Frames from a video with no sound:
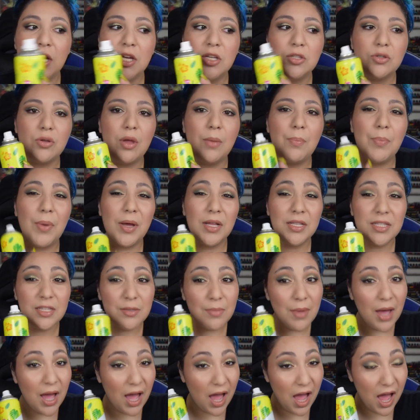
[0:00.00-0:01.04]
so i bought
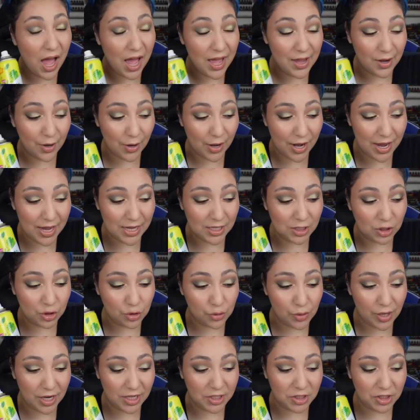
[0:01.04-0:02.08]
some higher end
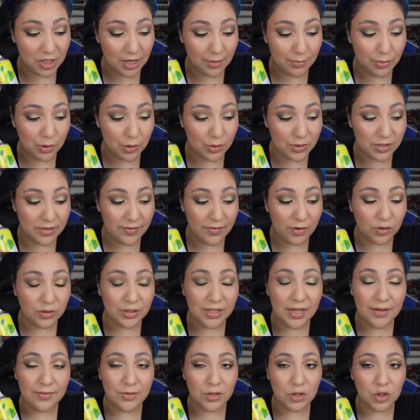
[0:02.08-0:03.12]
dry shampoos i've
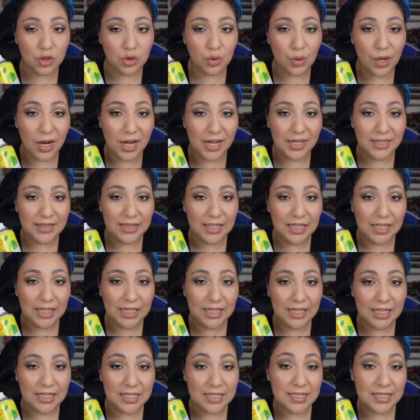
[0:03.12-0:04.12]
only ever tried like